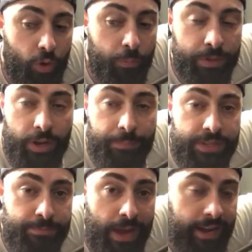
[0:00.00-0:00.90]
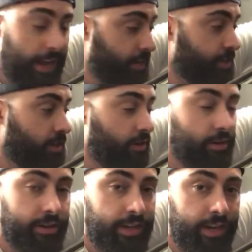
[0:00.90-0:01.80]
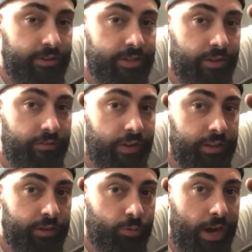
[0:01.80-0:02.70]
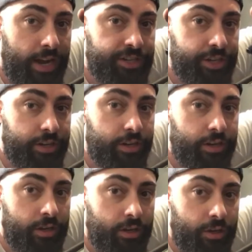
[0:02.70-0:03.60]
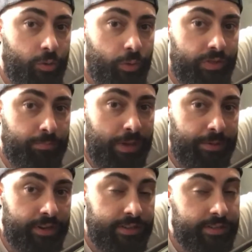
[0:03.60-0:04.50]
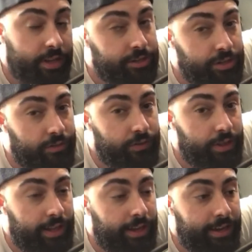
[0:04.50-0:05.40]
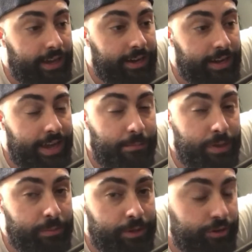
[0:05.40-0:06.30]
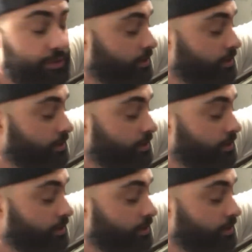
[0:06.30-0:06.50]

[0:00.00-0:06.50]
Opened up this back hatch here. Get yourself a little ratchet. with maybe an extension if you'd like, and an 8mm